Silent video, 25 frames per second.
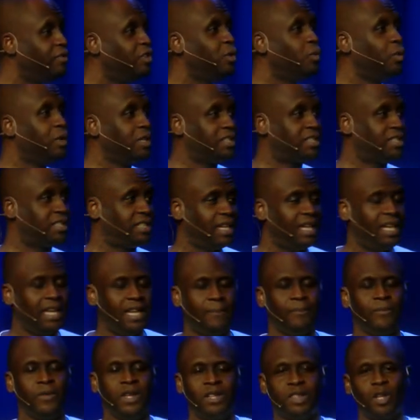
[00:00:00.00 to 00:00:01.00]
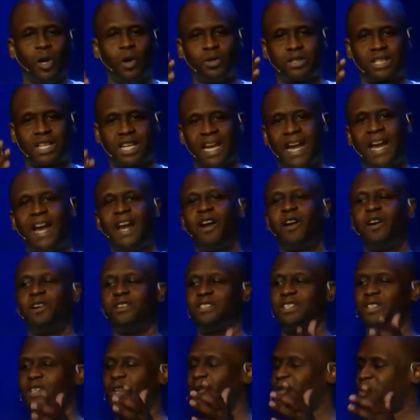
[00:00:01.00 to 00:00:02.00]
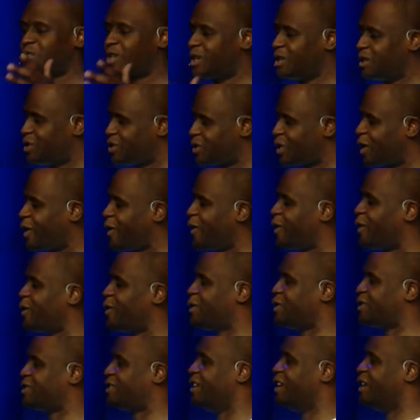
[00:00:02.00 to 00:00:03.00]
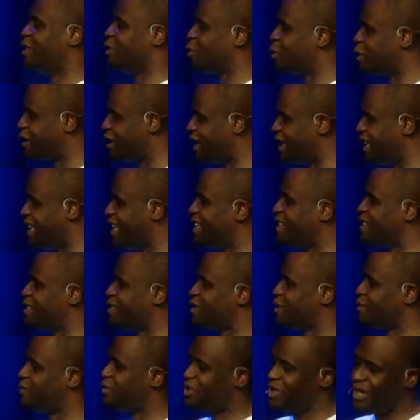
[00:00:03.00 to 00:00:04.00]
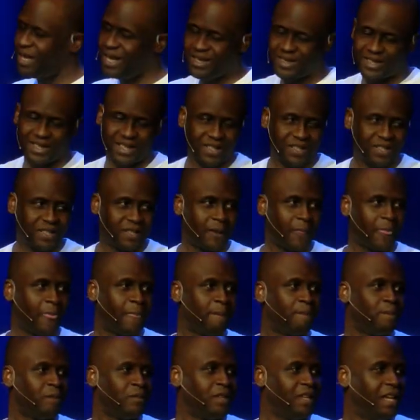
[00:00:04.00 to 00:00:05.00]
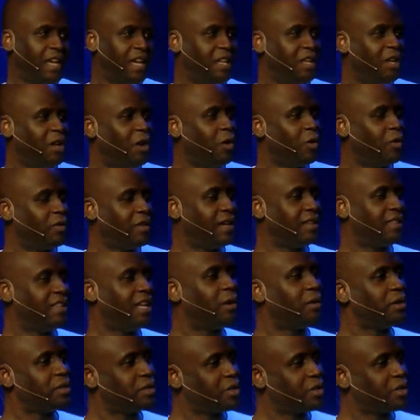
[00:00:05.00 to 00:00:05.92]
you would see those cares and those concerns through the lens of Jesus and know that there is